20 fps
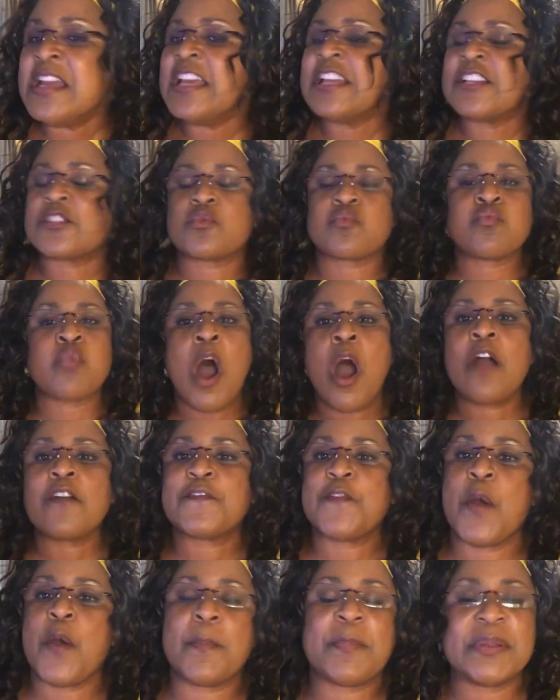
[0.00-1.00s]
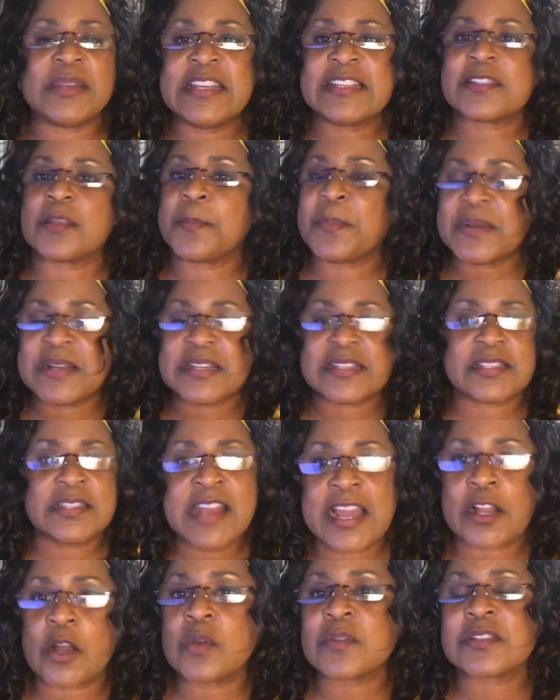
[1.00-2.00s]
It's wrong for police to put his
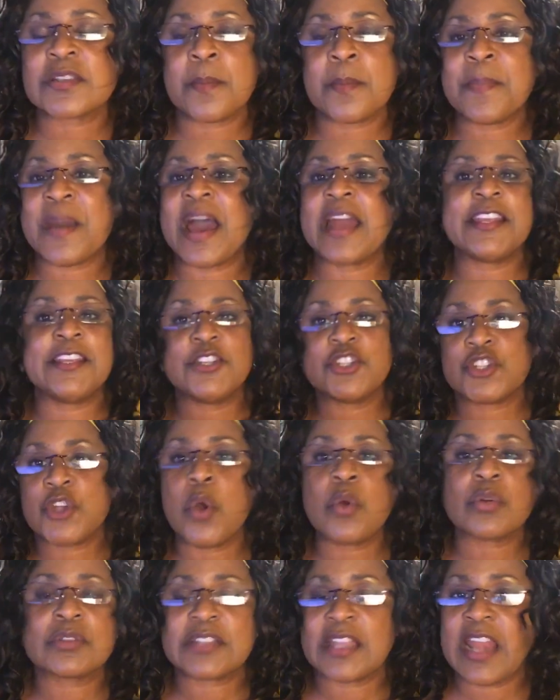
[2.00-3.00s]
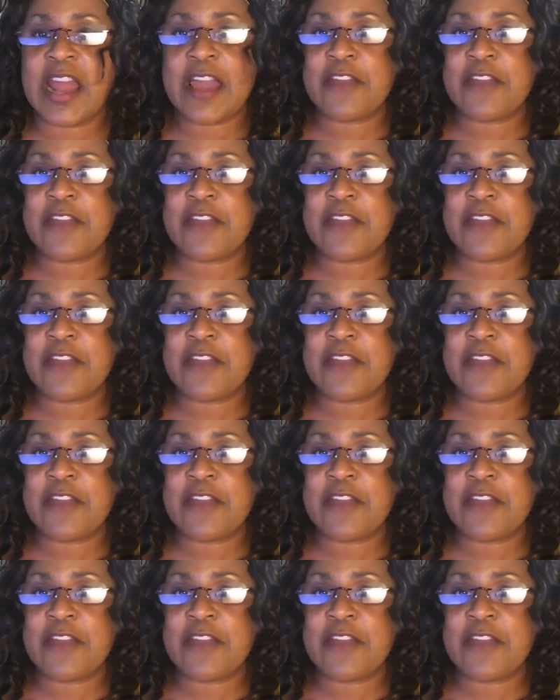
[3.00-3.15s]
neck on somebody and choke the life